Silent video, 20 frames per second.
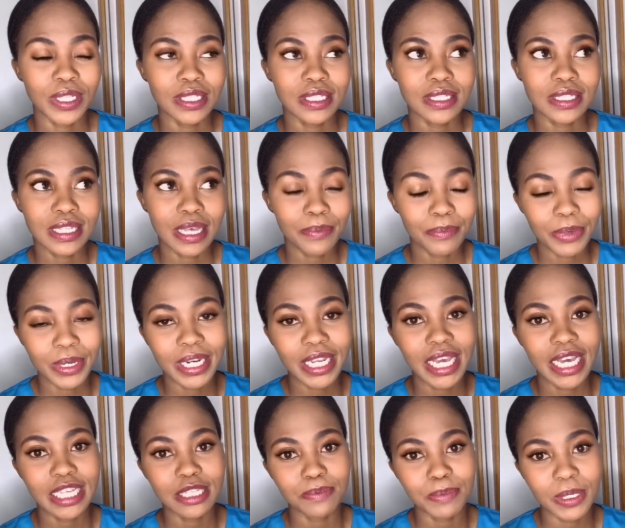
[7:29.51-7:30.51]
somebody
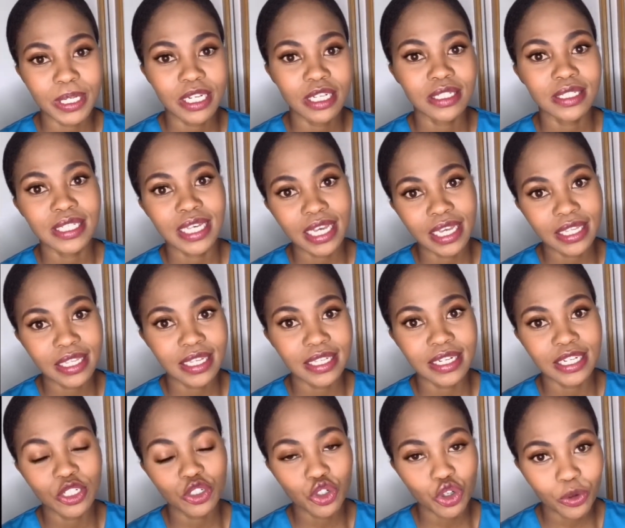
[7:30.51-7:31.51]
has been in a
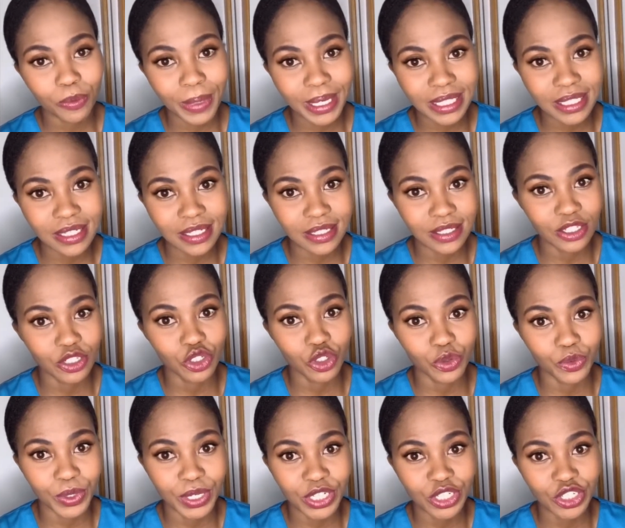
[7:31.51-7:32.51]
traumatic
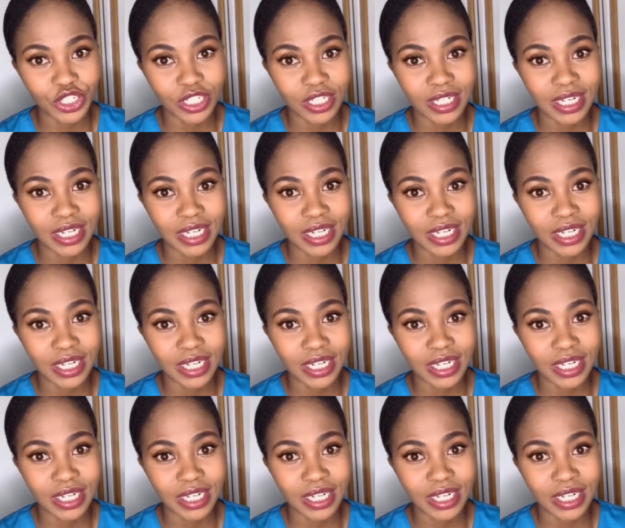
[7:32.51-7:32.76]
situation,